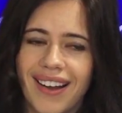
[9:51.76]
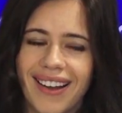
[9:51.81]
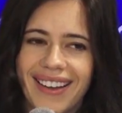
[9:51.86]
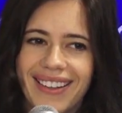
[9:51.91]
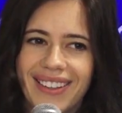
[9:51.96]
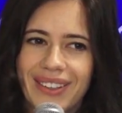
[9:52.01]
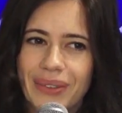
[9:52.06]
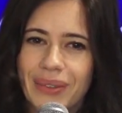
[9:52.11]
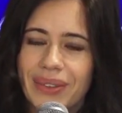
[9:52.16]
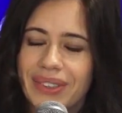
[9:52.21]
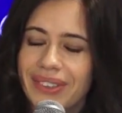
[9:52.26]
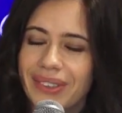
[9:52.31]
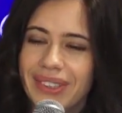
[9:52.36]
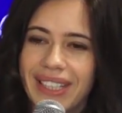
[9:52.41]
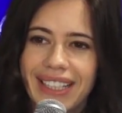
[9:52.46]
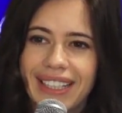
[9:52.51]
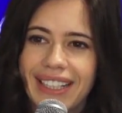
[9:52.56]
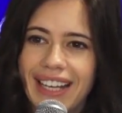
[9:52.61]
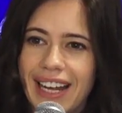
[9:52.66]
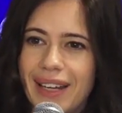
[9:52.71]
I don't
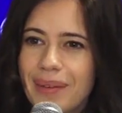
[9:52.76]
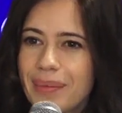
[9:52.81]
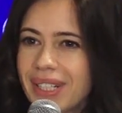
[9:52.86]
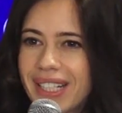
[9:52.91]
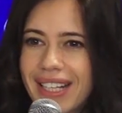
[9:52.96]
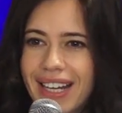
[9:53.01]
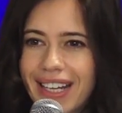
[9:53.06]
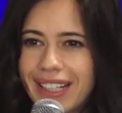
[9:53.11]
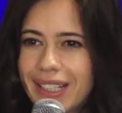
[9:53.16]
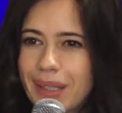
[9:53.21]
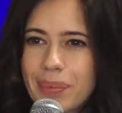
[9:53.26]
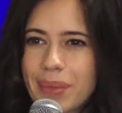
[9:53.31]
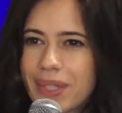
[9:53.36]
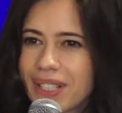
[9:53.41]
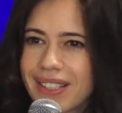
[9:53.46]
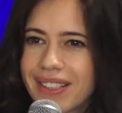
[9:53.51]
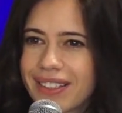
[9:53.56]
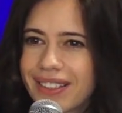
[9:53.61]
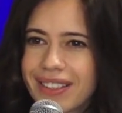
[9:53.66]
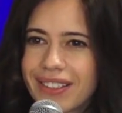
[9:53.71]
think I'm in any
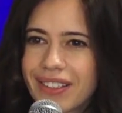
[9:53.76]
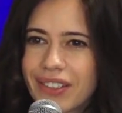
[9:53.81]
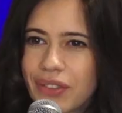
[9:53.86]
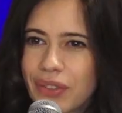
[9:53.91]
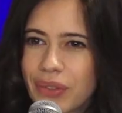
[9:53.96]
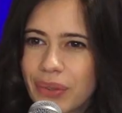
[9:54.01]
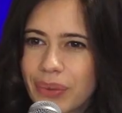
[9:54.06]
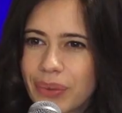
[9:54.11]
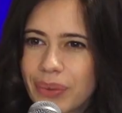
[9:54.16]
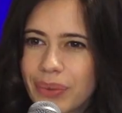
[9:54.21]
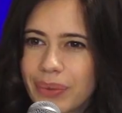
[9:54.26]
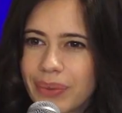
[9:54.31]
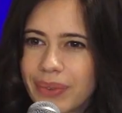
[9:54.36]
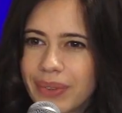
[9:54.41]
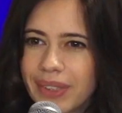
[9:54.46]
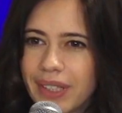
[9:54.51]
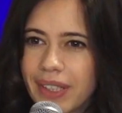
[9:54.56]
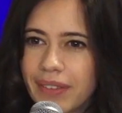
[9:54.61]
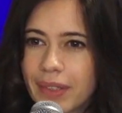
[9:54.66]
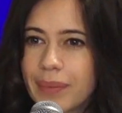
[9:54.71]
position to
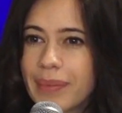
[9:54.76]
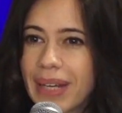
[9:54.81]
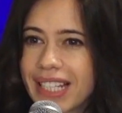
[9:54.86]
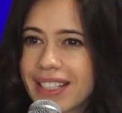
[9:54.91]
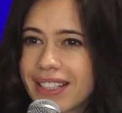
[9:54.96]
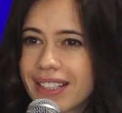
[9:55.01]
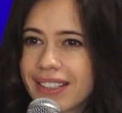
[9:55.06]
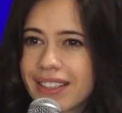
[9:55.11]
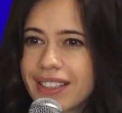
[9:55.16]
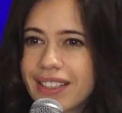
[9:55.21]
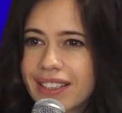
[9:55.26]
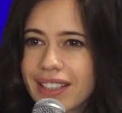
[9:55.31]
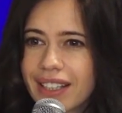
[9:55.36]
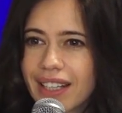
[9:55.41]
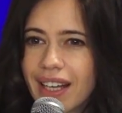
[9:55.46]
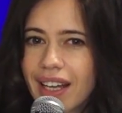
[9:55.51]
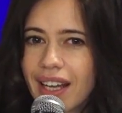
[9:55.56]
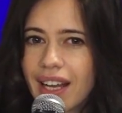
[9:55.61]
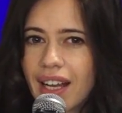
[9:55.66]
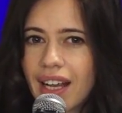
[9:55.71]
give a message.
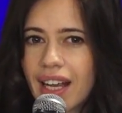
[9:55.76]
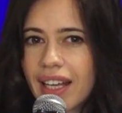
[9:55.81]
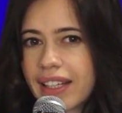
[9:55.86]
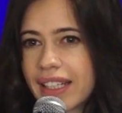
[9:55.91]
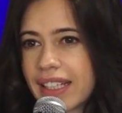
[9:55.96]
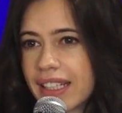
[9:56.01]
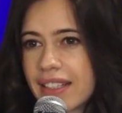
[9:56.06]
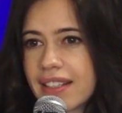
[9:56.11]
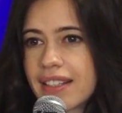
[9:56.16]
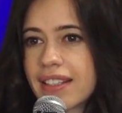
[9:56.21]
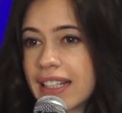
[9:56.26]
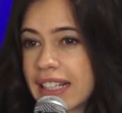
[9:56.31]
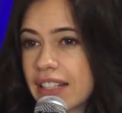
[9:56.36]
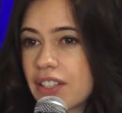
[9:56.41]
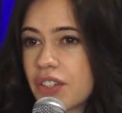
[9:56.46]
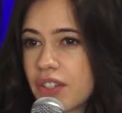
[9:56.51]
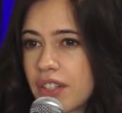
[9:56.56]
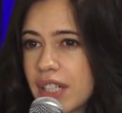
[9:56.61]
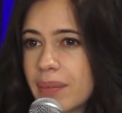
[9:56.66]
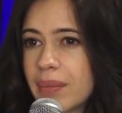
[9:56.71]
I think it's an
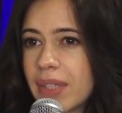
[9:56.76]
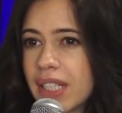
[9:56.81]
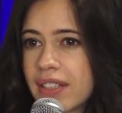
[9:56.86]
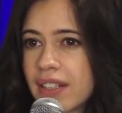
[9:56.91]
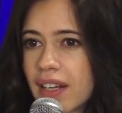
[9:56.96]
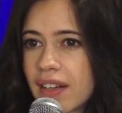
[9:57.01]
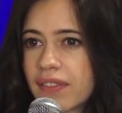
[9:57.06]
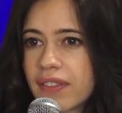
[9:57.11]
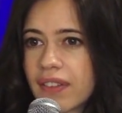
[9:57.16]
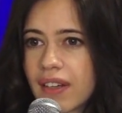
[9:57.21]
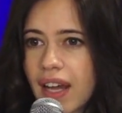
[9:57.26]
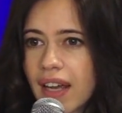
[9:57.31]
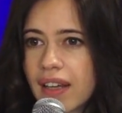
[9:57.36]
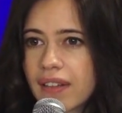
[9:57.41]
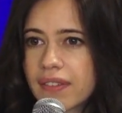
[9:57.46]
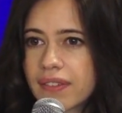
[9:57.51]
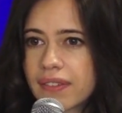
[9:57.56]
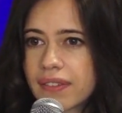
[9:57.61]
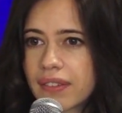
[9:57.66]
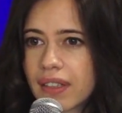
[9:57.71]
extremely tough
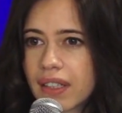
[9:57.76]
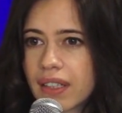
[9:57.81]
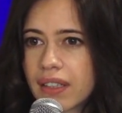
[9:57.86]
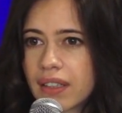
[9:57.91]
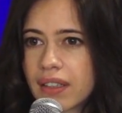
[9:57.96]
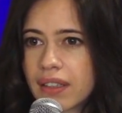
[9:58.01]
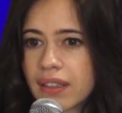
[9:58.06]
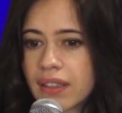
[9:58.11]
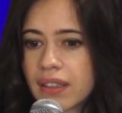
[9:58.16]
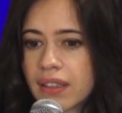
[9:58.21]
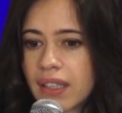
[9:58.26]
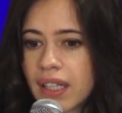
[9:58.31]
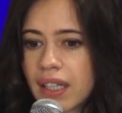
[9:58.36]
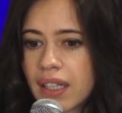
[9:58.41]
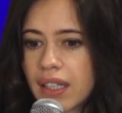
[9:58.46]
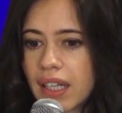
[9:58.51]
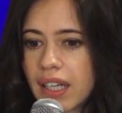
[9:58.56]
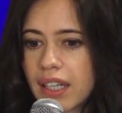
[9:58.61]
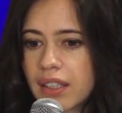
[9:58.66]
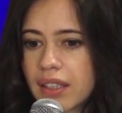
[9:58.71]
life,
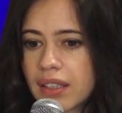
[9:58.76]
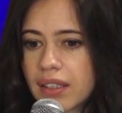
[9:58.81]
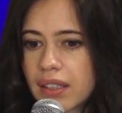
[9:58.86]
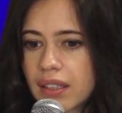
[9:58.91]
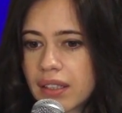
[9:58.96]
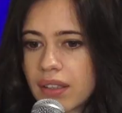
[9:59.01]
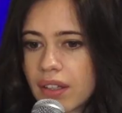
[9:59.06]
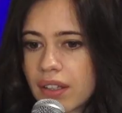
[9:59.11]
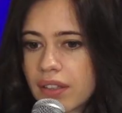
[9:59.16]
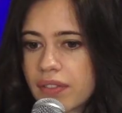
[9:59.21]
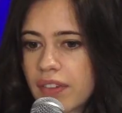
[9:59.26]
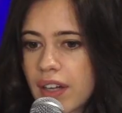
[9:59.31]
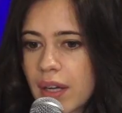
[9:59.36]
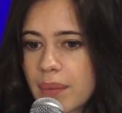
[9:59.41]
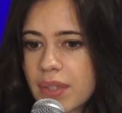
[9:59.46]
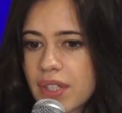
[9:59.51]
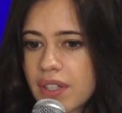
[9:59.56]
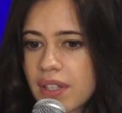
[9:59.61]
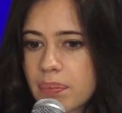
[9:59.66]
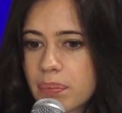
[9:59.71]
and a lot of
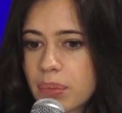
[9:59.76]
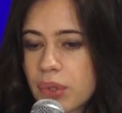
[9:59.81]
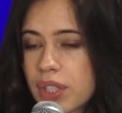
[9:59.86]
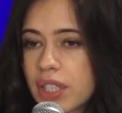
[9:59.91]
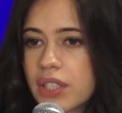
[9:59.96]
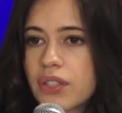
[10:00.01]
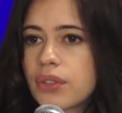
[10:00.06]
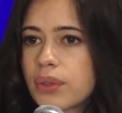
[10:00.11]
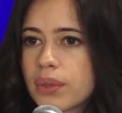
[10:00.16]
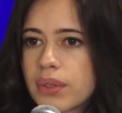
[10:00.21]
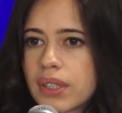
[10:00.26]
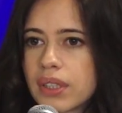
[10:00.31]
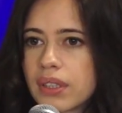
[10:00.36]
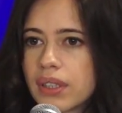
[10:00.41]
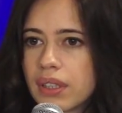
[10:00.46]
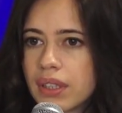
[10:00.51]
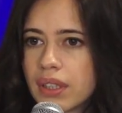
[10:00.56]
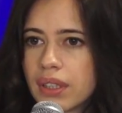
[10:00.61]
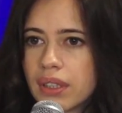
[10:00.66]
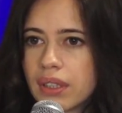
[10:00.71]
farmers are put into a
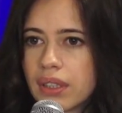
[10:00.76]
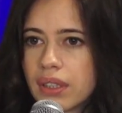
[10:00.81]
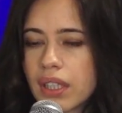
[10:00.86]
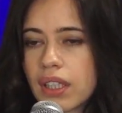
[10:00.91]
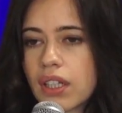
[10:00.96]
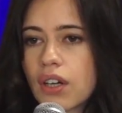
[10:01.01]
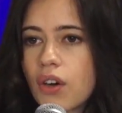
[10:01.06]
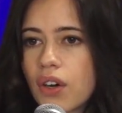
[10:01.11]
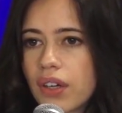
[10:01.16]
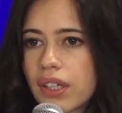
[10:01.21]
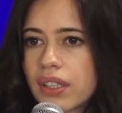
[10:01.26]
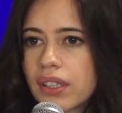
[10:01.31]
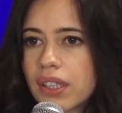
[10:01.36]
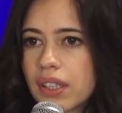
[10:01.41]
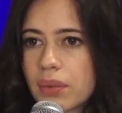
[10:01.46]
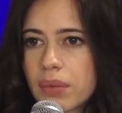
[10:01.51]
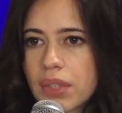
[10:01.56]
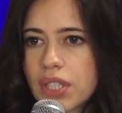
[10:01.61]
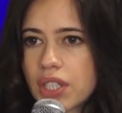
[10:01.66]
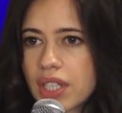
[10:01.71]
a corner
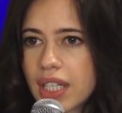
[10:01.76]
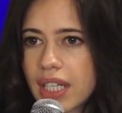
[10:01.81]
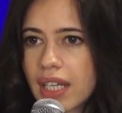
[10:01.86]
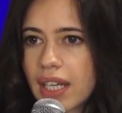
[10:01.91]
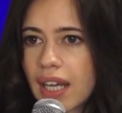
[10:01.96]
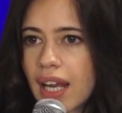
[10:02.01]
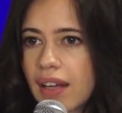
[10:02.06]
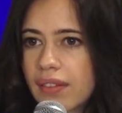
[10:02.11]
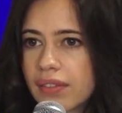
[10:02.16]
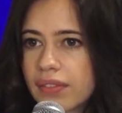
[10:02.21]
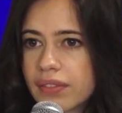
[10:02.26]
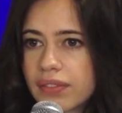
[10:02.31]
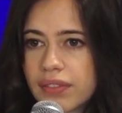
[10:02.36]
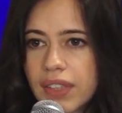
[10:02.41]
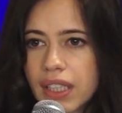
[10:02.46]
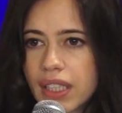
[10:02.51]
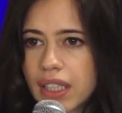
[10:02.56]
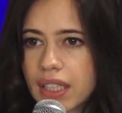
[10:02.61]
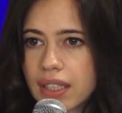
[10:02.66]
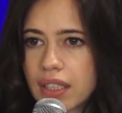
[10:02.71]
in which they have
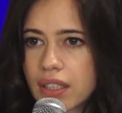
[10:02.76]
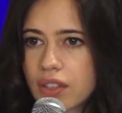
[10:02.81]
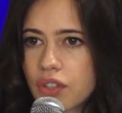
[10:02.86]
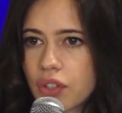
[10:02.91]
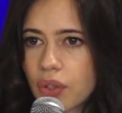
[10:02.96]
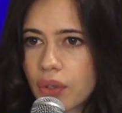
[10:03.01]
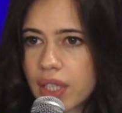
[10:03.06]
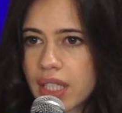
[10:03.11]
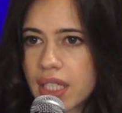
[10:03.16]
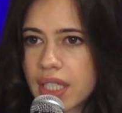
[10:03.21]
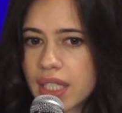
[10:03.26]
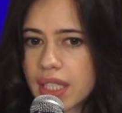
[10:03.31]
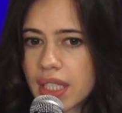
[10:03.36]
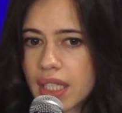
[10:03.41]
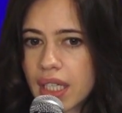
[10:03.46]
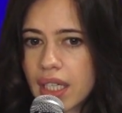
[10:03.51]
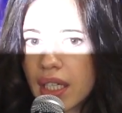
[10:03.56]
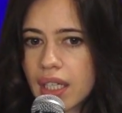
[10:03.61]
very little choice.